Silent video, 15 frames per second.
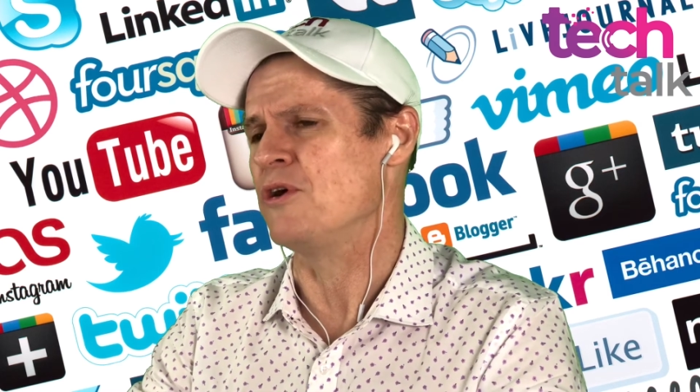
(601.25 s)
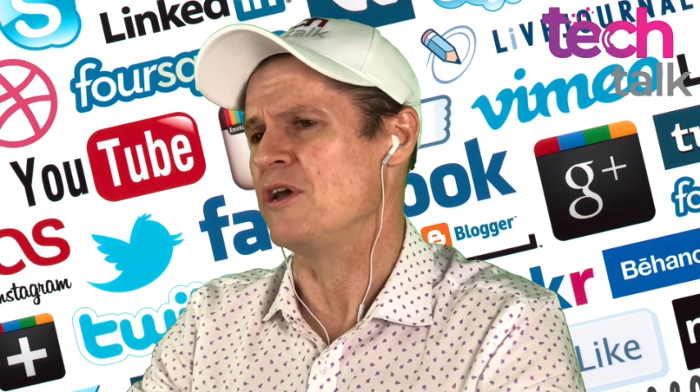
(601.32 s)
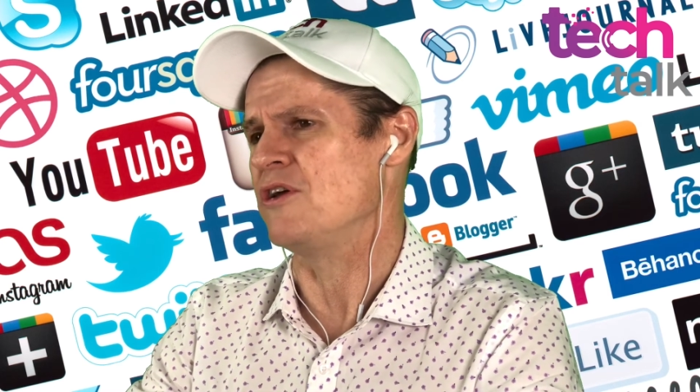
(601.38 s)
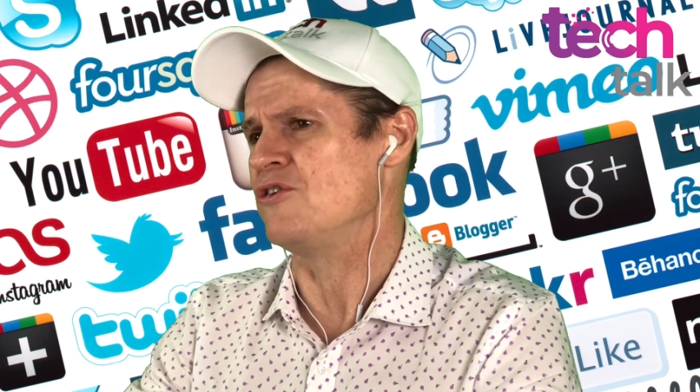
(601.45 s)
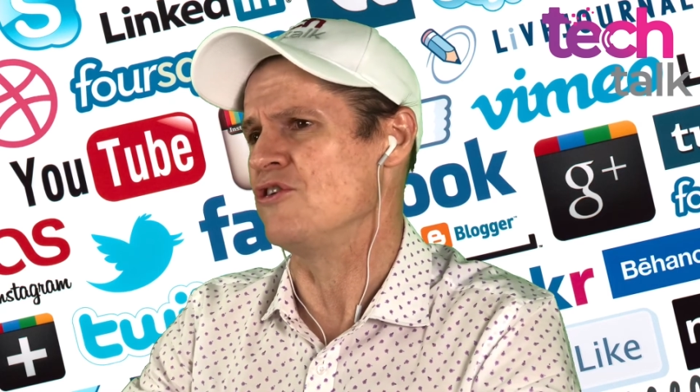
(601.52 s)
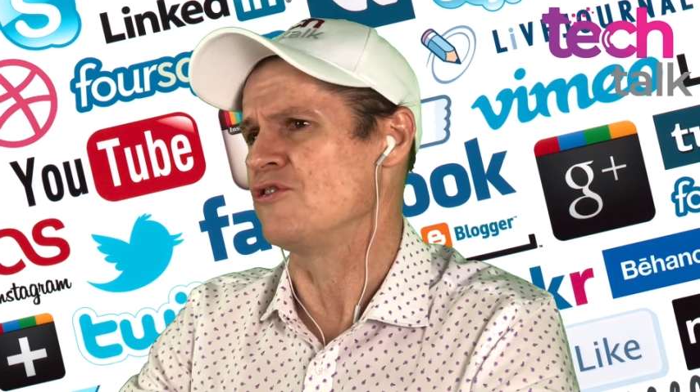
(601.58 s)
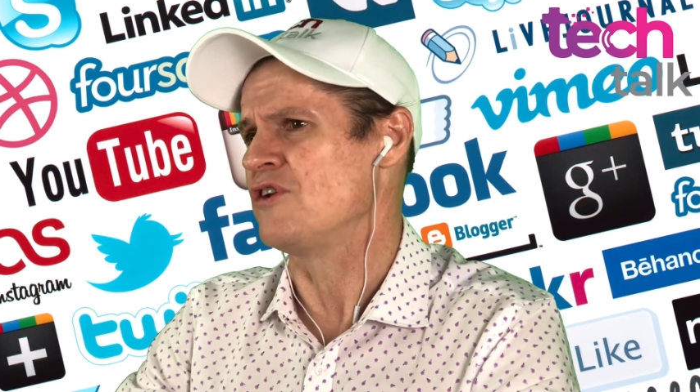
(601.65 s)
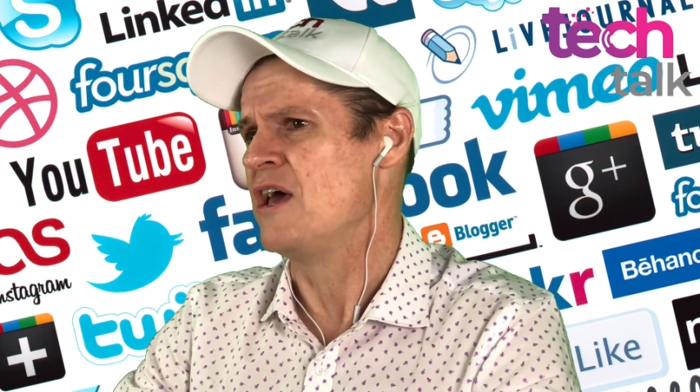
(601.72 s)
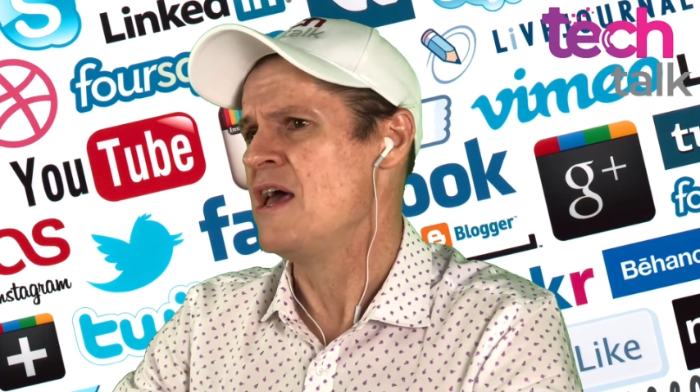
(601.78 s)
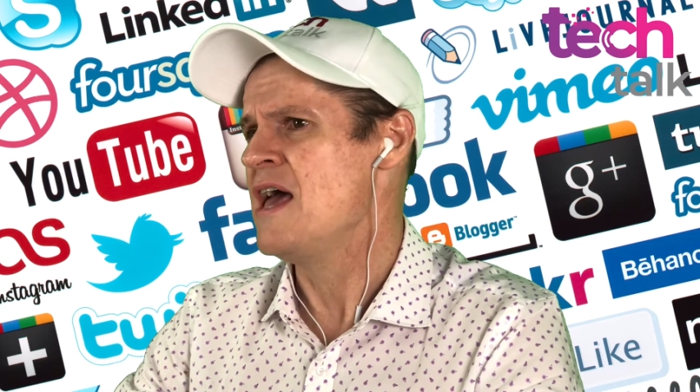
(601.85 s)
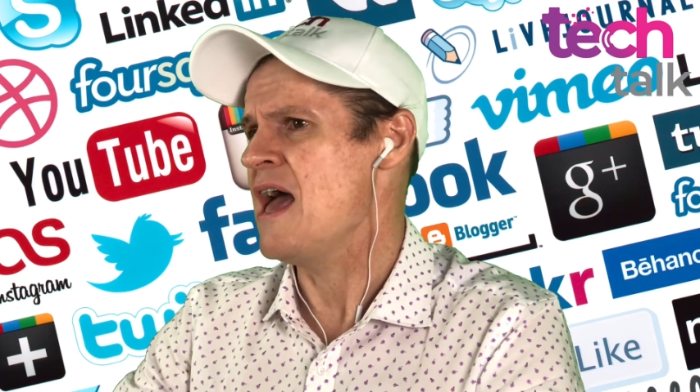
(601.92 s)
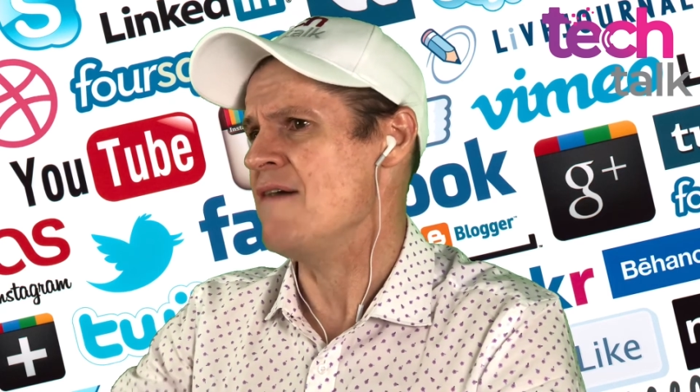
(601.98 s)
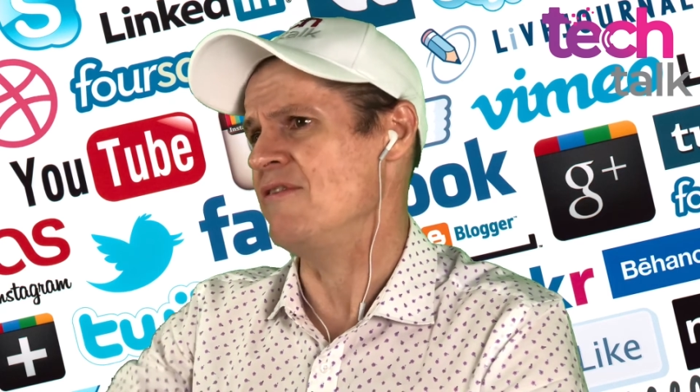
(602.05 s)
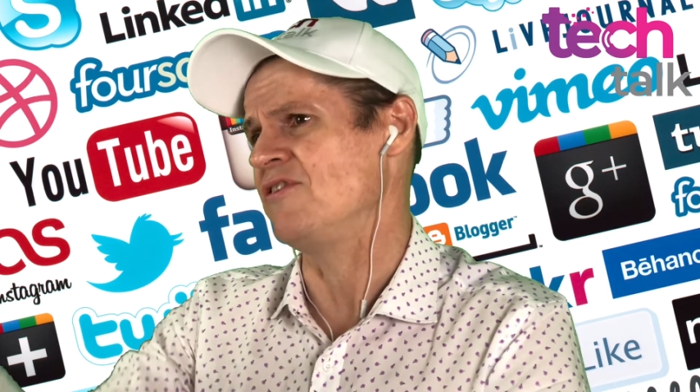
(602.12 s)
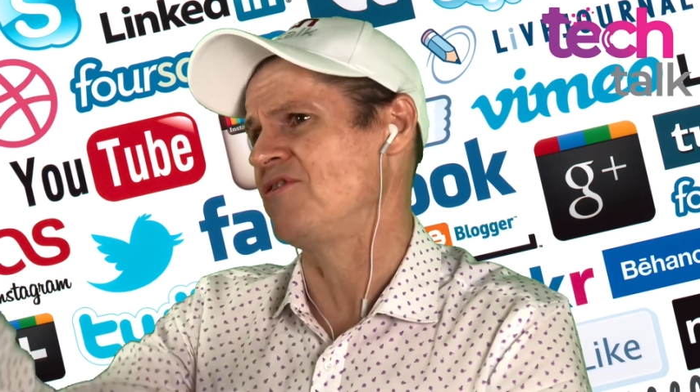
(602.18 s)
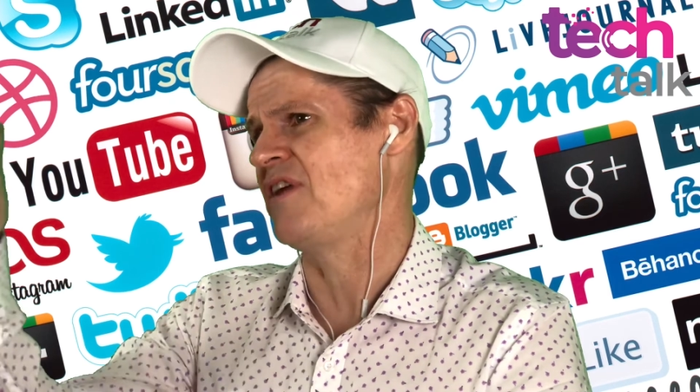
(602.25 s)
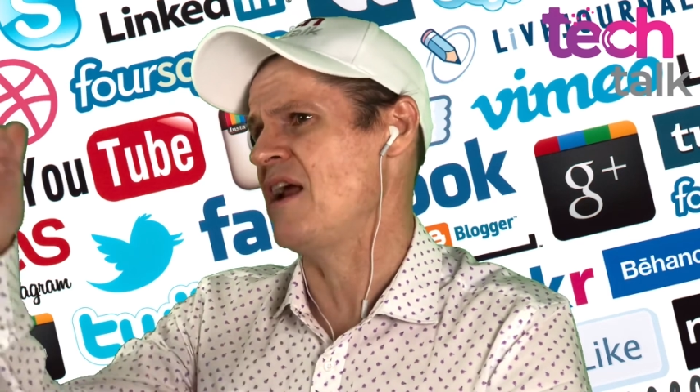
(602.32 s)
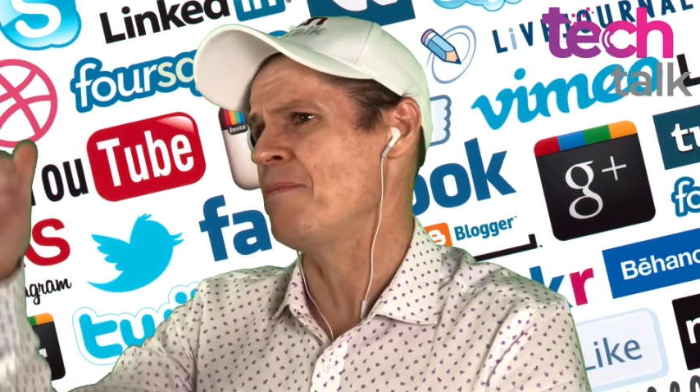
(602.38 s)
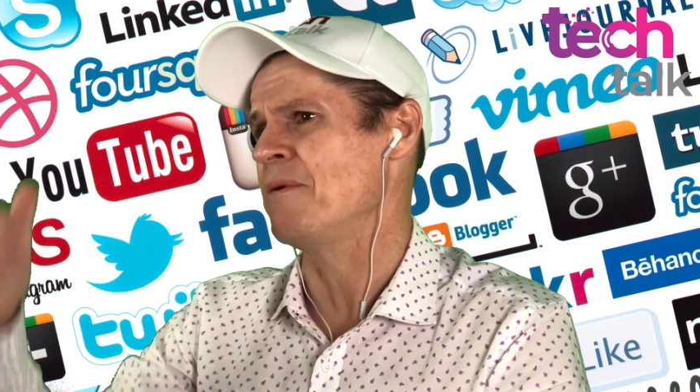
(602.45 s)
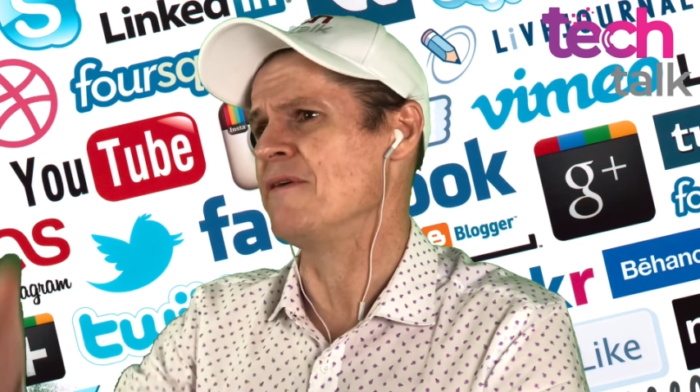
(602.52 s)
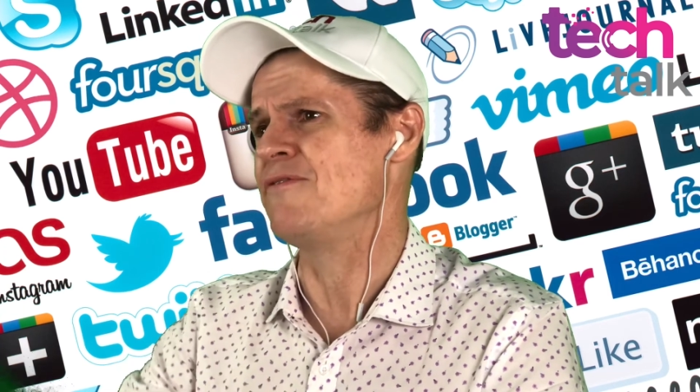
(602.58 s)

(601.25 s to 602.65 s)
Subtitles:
you could just have it set up in a